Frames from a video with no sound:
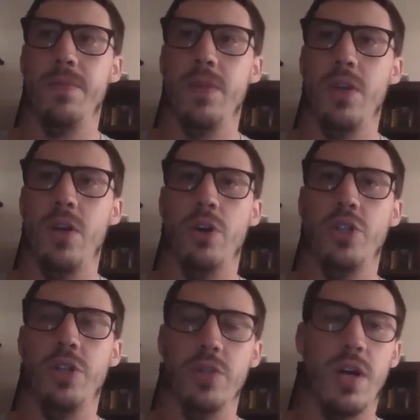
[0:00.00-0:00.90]
you know,
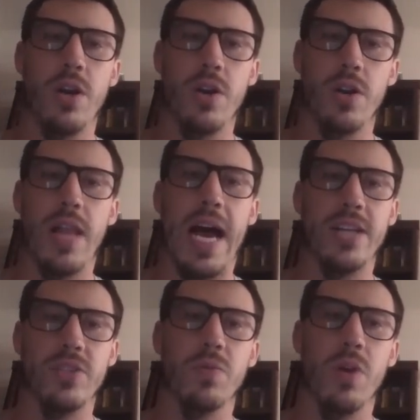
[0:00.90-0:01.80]
she was on her
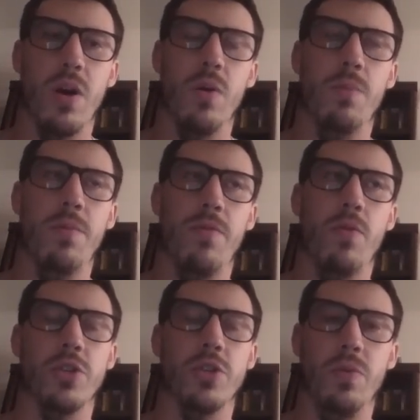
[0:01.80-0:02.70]
last row
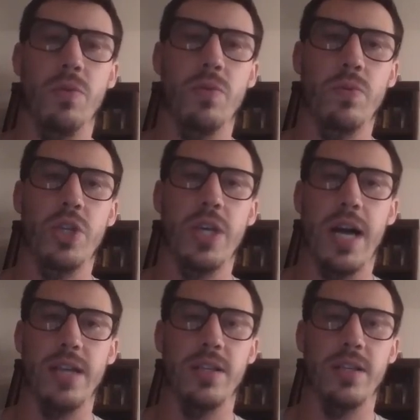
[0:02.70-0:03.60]
before she
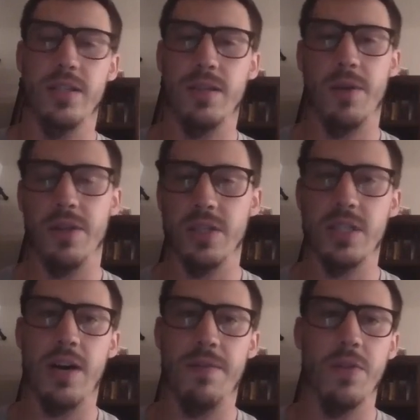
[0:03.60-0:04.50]
got to some other
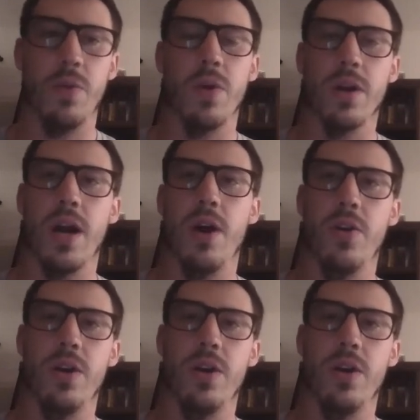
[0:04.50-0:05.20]
stuff in the workout.